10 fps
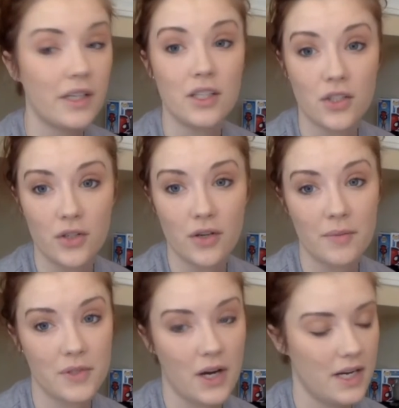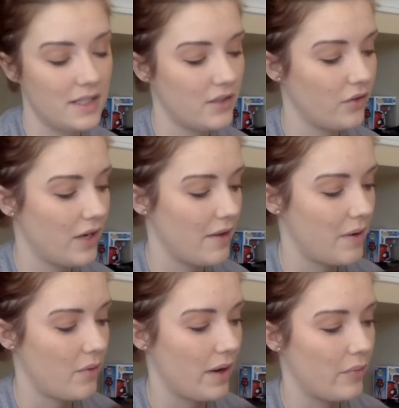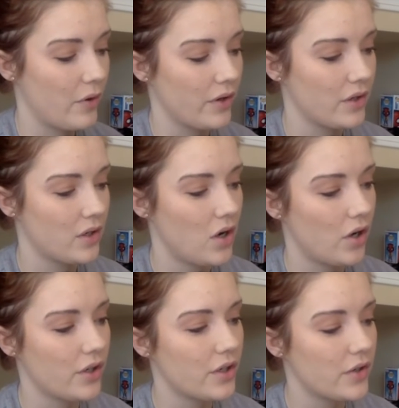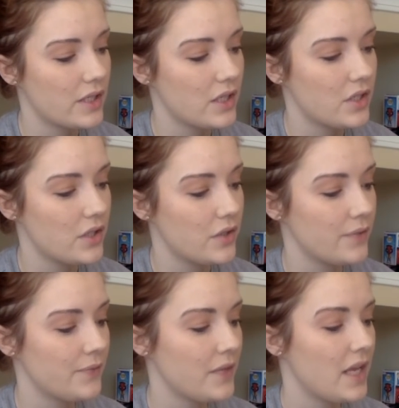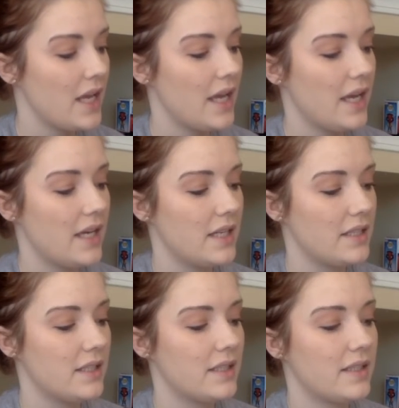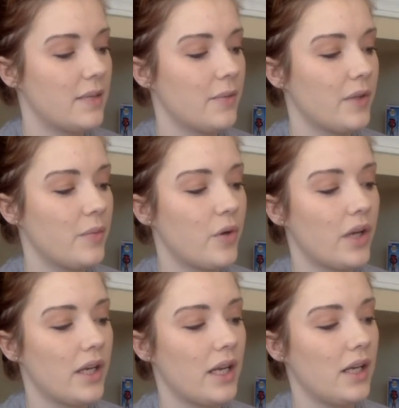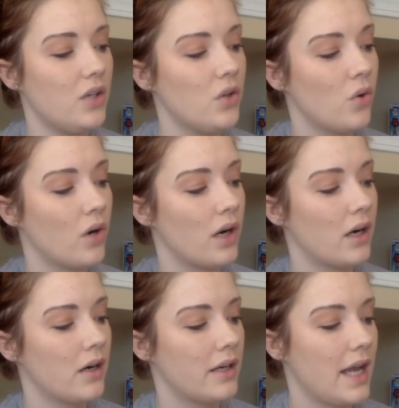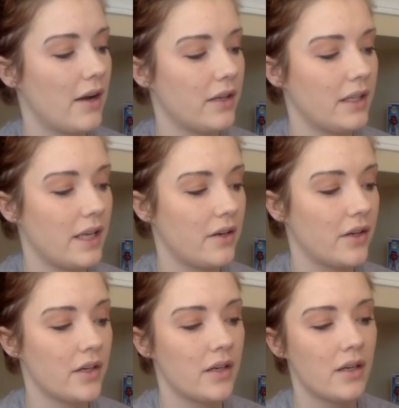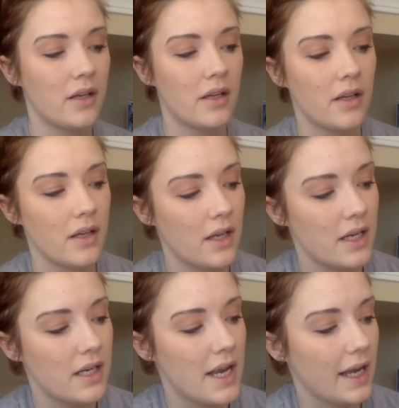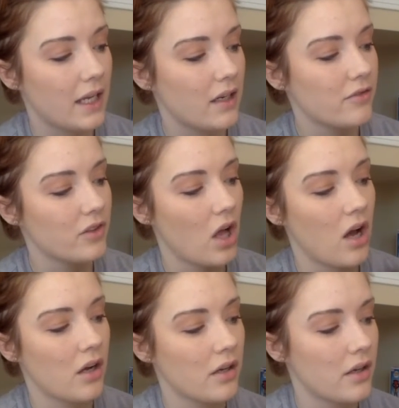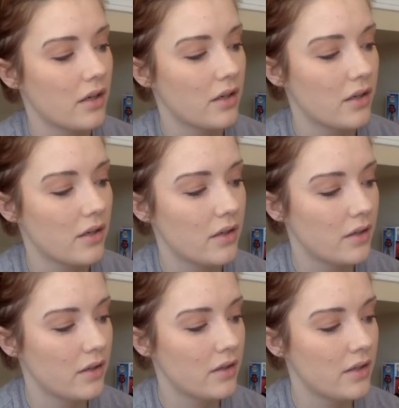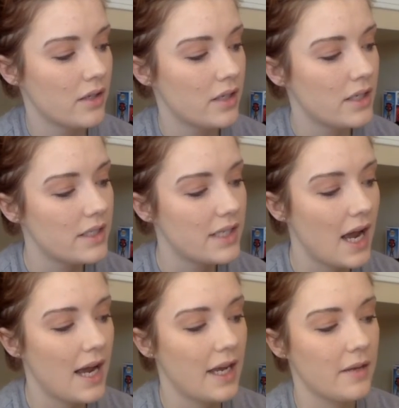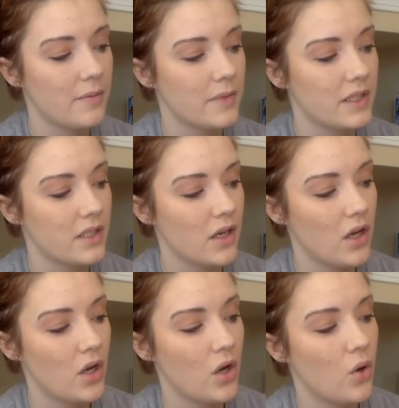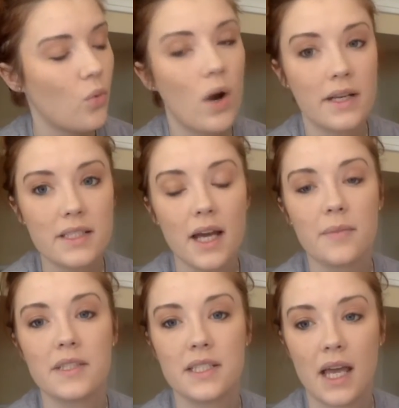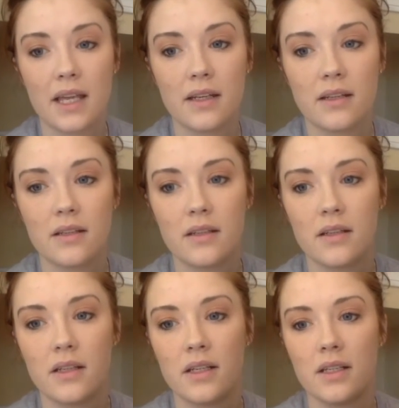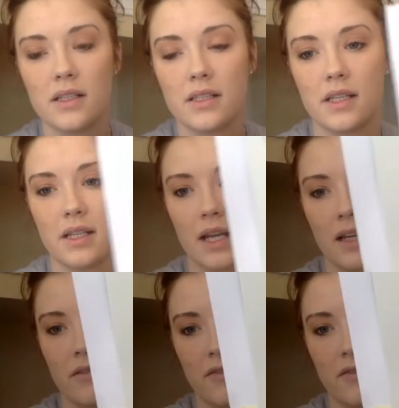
do, I'm sorry, I still don't have my whiteboard. All you're going to do is simply put in your calculator negative log times 1 times 10 to the negative